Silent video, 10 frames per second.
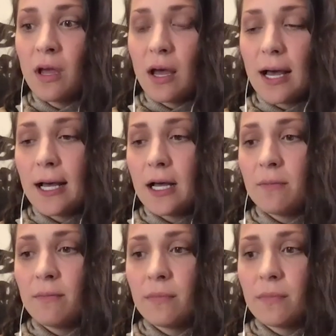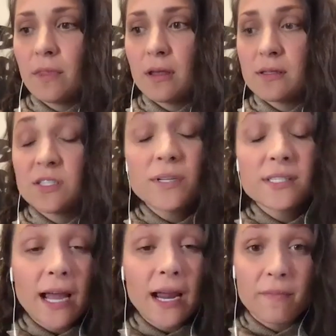um, the
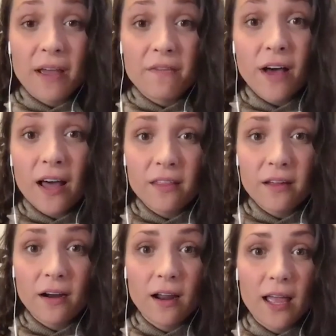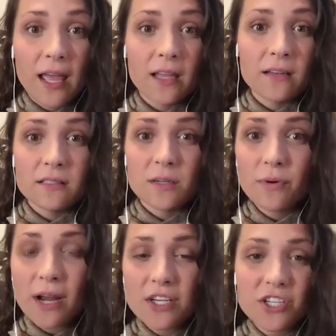suicide of my father, and
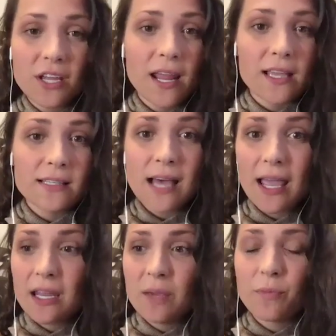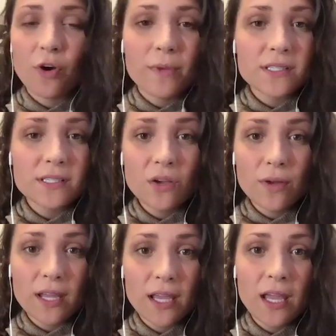depression, anxiety,
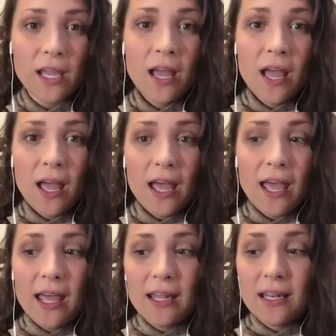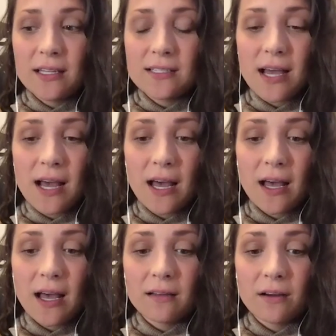promiscuity. And
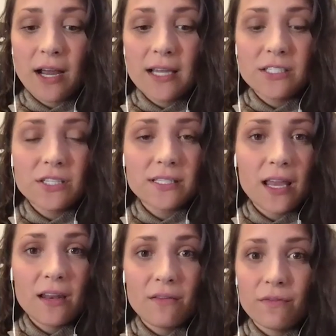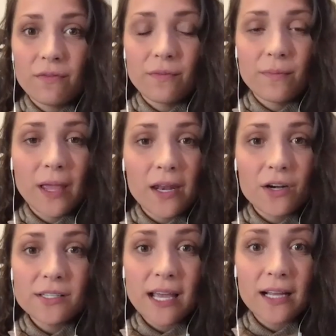uh, Christ just kind of
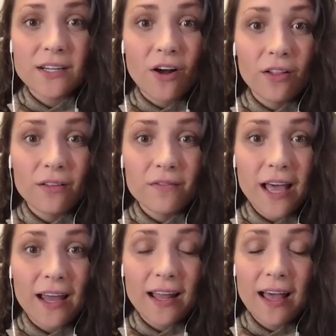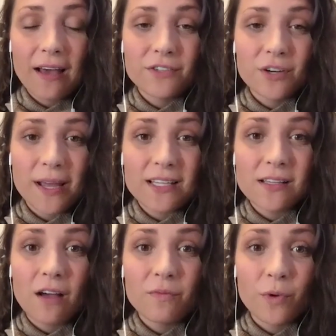intersected all of that after my
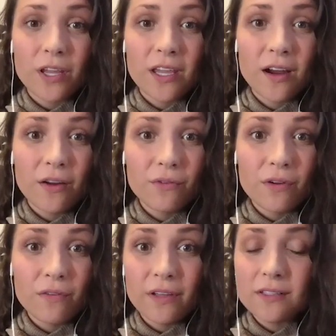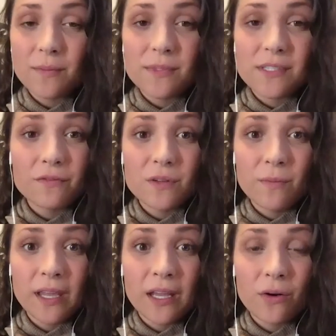sophomore year and revealed himself to
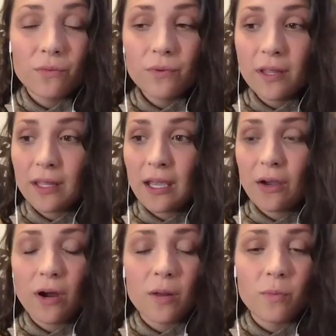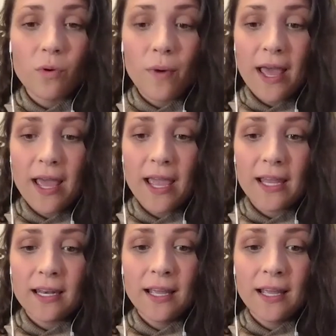me in a really incredible way. And